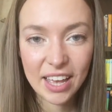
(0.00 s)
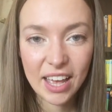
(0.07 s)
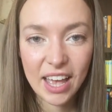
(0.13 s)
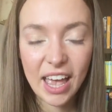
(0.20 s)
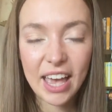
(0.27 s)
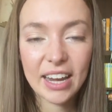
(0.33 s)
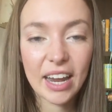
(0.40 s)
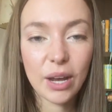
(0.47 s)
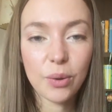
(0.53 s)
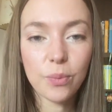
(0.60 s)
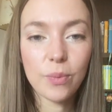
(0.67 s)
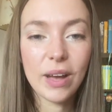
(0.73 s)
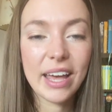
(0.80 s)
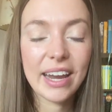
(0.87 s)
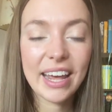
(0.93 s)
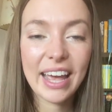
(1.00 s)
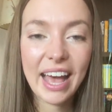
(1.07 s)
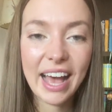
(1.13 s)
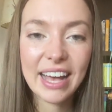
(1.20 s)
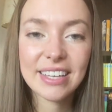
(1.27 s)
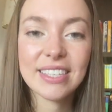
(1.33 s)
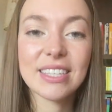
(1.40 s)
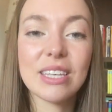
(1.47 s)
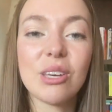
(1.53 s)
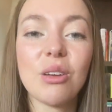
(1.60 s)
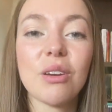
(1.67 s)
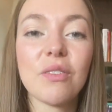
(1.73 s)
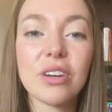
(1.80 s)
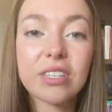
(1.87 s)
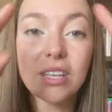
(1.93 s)
And I asked the
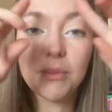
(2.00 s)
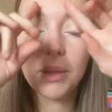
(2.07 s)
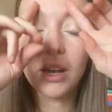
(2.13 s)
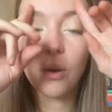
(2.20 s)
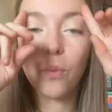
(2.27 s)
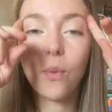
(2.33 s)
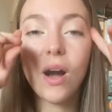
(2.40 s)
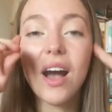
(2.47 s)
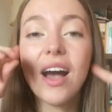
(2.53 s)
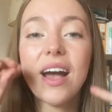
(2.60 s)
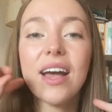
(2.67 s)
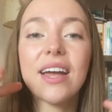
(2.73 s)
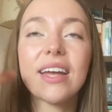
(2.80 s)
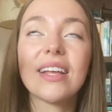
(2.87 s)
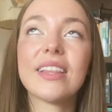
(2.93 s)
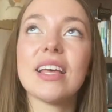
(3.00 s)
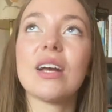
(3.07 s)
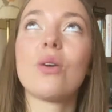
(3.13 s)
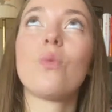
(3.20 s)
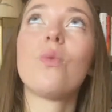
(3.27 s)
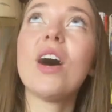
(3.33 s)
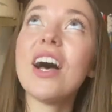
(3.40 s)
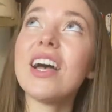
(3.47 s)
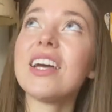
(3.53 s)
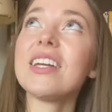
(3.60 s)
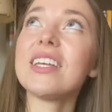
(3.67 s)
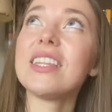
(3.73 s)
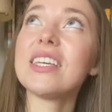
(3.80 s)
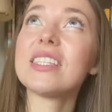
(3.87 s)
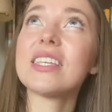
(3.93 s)
universe, I'm like, why? Like, why
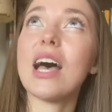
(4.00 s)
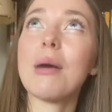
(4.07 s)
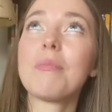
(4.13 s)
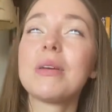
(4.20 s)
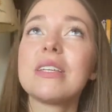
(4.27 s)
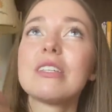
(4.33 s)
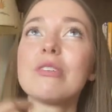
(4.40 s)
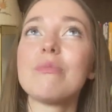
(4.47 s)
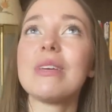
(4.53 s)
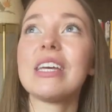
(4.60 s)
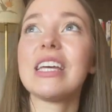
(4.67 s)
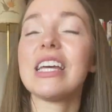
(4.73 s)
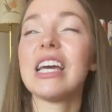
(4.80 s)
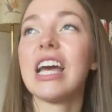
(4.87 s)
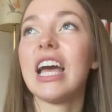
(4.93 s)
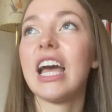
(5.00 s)
did this happen to me?